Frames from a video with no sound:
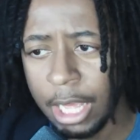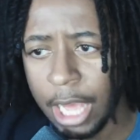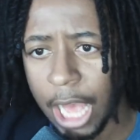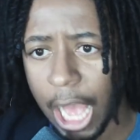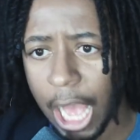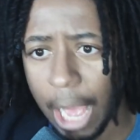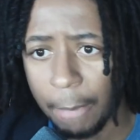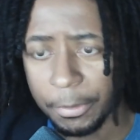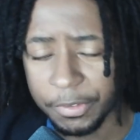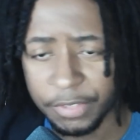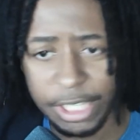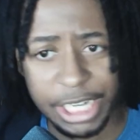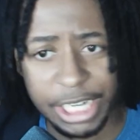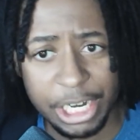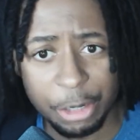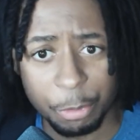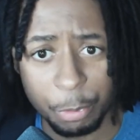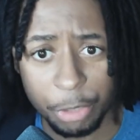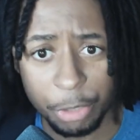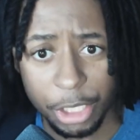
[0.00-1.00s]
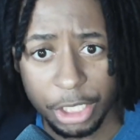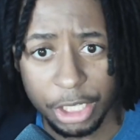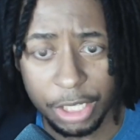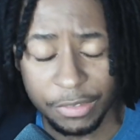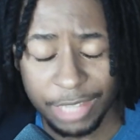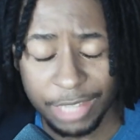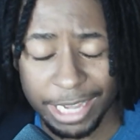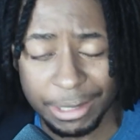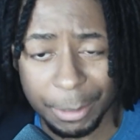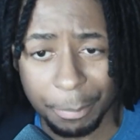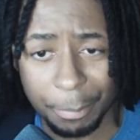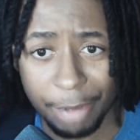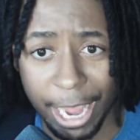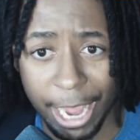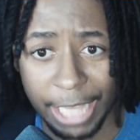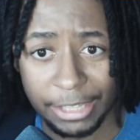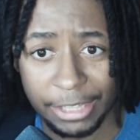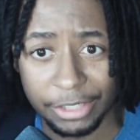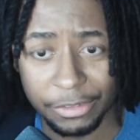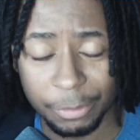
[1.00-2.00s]
I would say that a really good time to
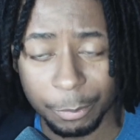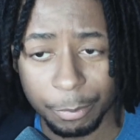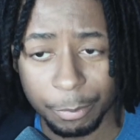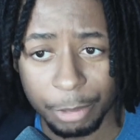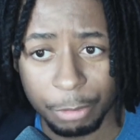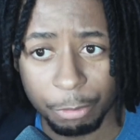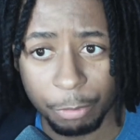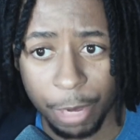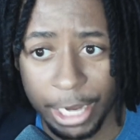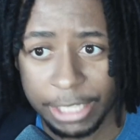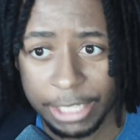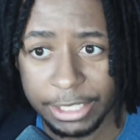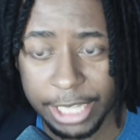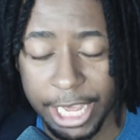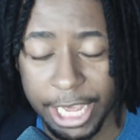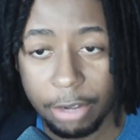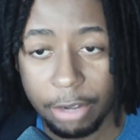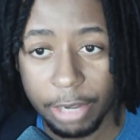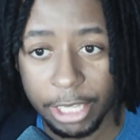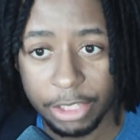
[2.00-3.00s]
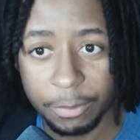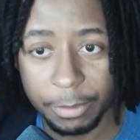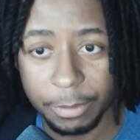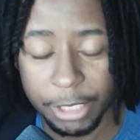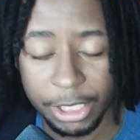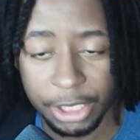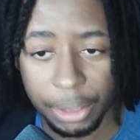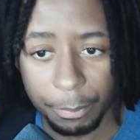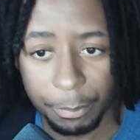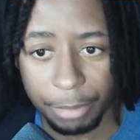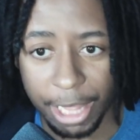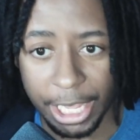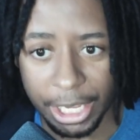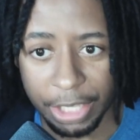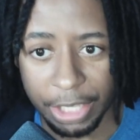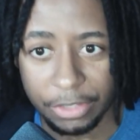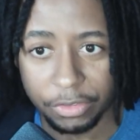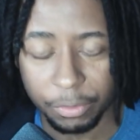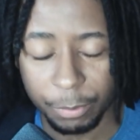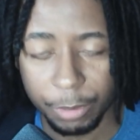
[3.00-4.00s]
practice would be right now at the beginning of Black
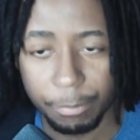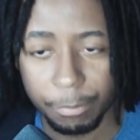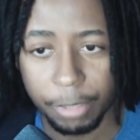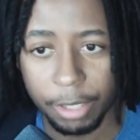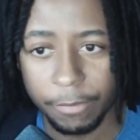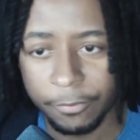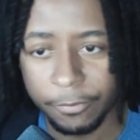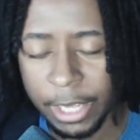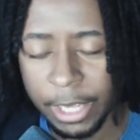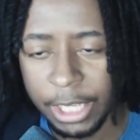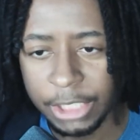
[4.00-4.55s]
History Month,